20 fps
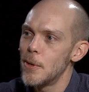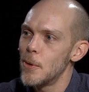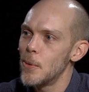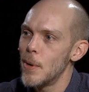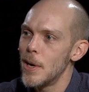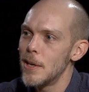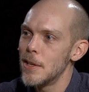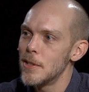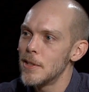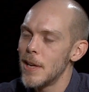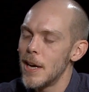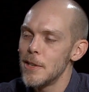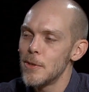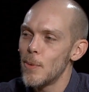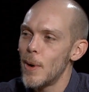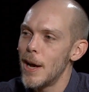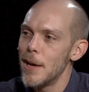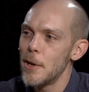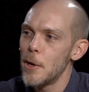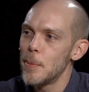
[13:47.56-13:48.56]
it was. Nice
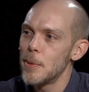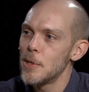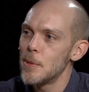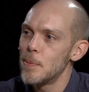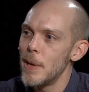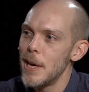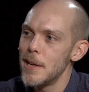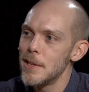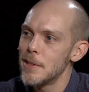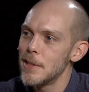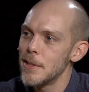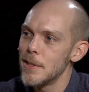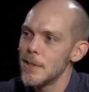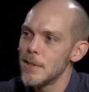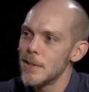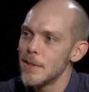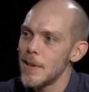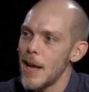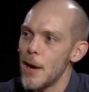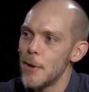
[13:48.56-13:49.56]
wide open
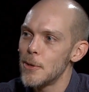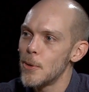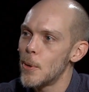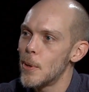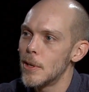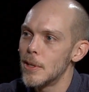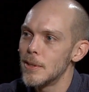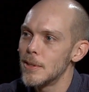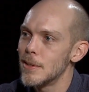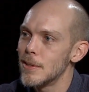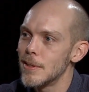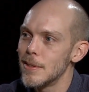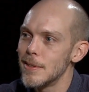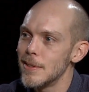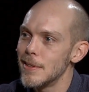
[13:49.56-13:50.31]
spaces, outdoors.